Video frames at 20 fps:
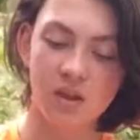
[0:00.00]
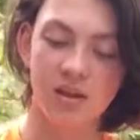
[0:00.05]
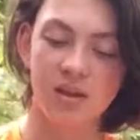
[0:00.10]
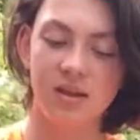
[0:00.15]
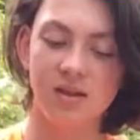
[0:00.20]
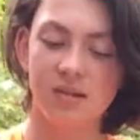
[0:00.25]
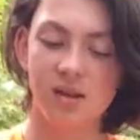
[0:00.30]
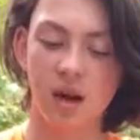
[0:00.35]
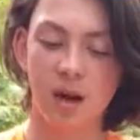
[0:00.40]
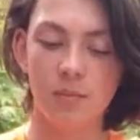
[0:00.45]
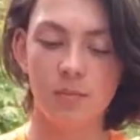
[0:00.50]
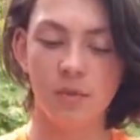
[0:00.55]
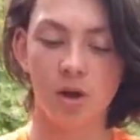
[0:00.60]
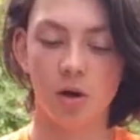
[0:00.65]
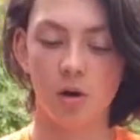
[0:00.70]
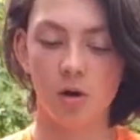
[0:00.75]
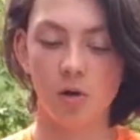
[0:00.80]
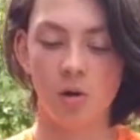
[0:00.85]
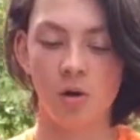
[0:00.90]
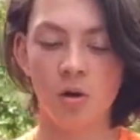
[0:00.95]
In time
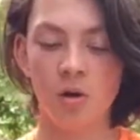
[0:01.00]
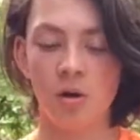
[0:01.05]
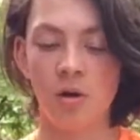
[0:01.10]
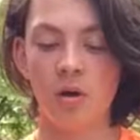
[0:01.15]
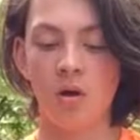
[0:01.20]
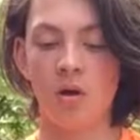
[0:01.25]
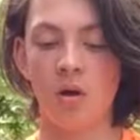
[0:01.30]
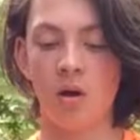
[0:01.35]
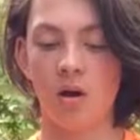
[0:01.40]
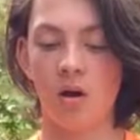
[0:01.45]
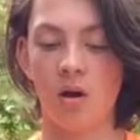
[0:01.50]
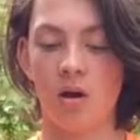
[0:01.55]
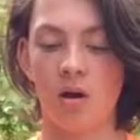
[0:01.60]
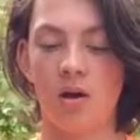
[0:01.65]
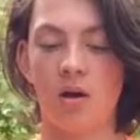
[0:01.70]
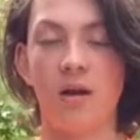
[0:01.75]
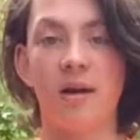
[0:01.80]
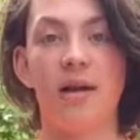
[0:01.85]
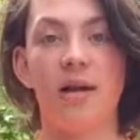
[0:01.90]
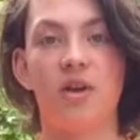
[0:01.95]
though,
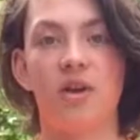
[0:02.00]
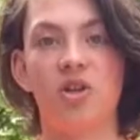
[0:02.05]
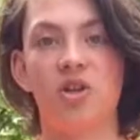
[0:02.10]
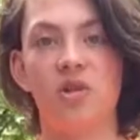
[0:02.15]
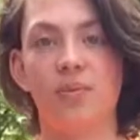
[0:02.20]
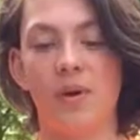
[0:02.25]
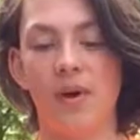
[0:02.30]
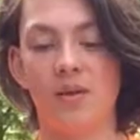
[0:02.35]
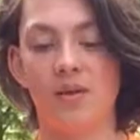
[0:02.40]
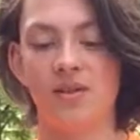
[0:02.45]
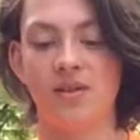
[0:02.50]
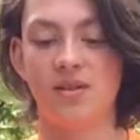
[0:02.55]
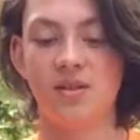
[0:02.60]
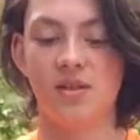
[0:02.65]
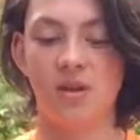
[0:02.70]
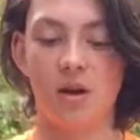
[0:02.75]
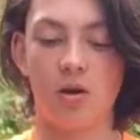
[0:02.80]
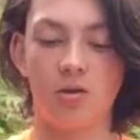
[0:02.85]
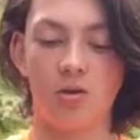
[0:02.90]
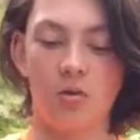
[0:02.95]
energy
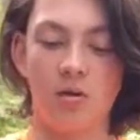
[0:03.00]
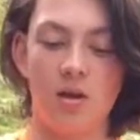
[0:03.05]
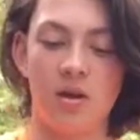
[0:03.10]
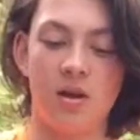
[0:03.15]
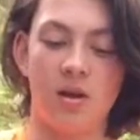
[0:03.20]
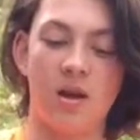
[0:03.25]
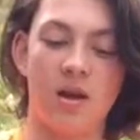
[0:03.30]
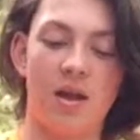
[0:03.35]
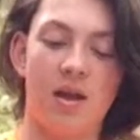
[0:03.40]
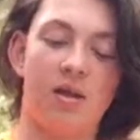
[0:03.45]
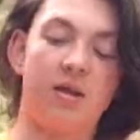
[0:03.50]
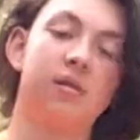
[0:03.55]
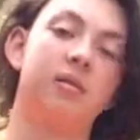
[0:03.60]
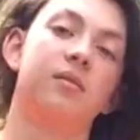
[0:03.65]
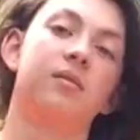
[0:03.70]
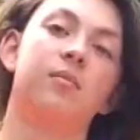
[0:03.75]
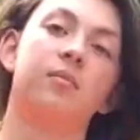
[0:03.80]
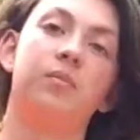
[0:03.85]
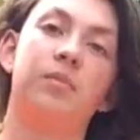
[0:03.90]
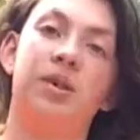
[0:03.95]
balances out, and
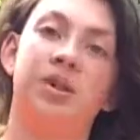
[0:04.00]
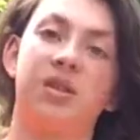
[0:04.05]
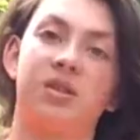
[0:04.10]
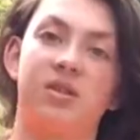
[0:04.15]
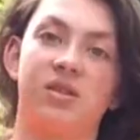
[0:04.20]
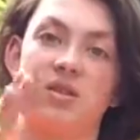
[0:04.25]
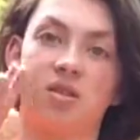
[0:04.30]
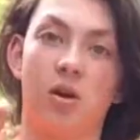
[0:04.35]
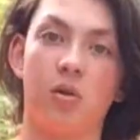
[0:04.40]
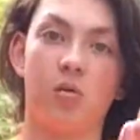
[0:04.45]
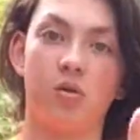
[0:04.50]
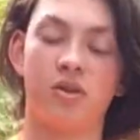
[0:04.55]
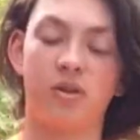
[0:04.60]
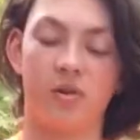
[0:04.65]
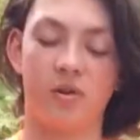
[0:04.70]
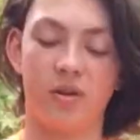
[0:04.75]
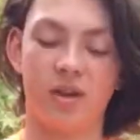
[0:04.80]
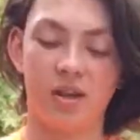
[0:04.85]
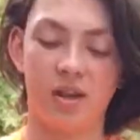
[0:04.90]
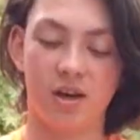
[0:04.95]
because it's always
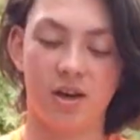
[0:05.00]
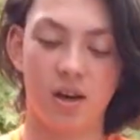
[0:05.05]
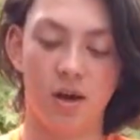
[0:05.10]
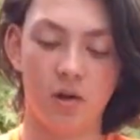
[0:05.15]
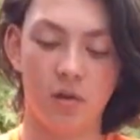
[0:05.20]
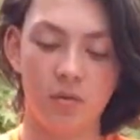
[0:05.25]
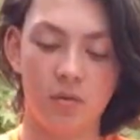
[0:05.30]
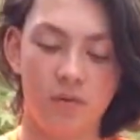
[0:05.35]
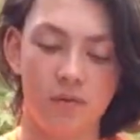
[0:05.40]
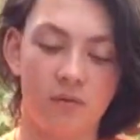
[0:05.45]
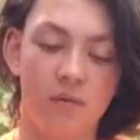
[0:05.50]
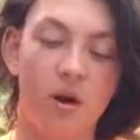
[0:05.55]
going in and out,